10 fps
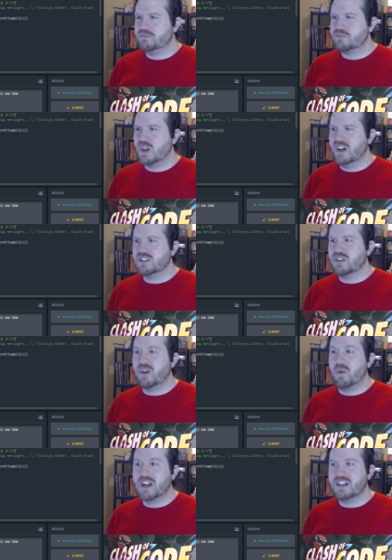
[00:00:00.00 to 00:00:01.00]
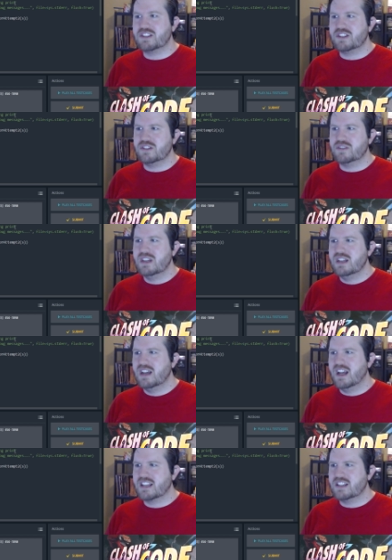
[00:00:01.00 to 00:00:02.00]
right, so if I wanted to,
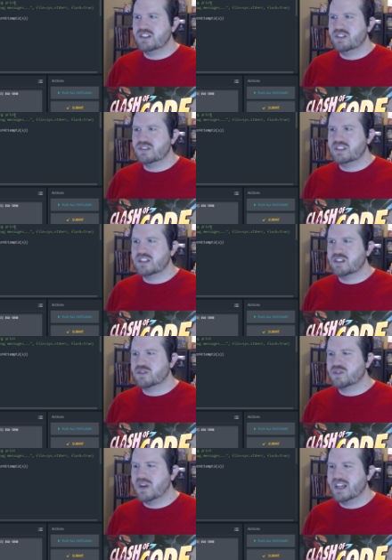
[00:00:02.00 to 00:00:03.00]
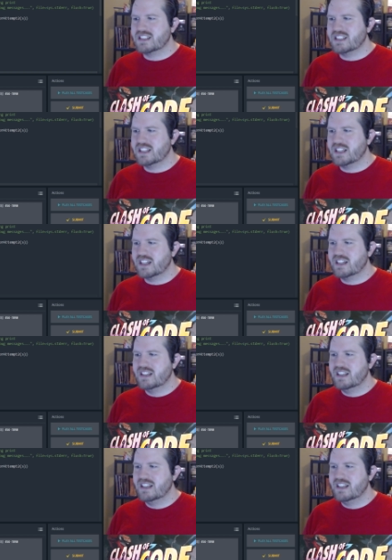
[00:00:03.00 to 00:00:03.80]
I could do 0 twice in here.